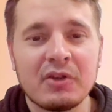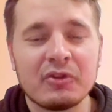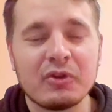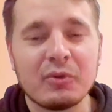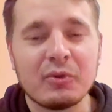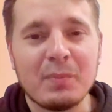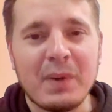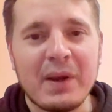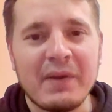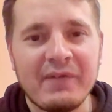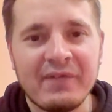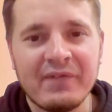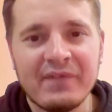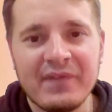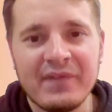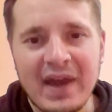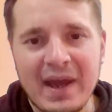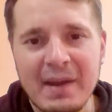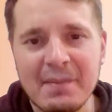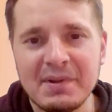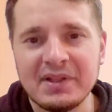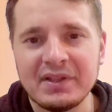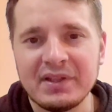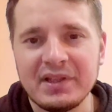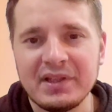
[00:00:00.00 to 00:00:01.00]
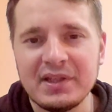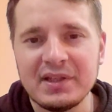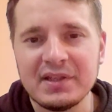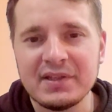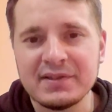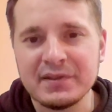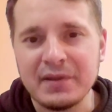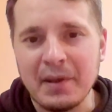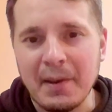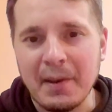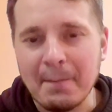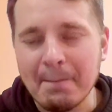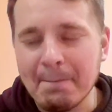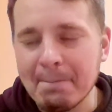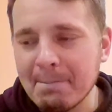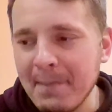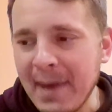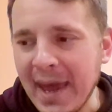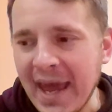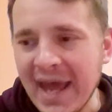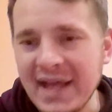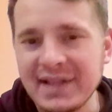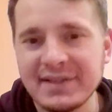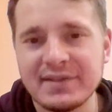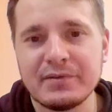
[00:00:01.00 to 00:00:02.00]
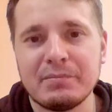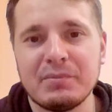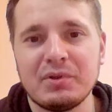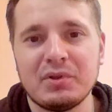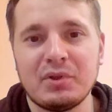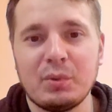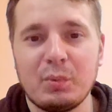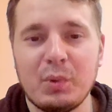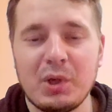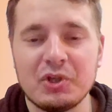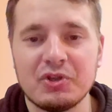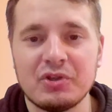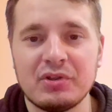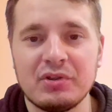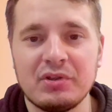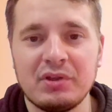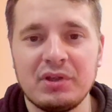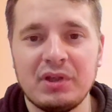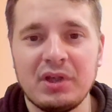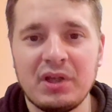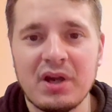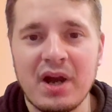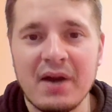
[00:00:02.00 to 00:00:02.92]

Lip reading: So my family is a massive motivation.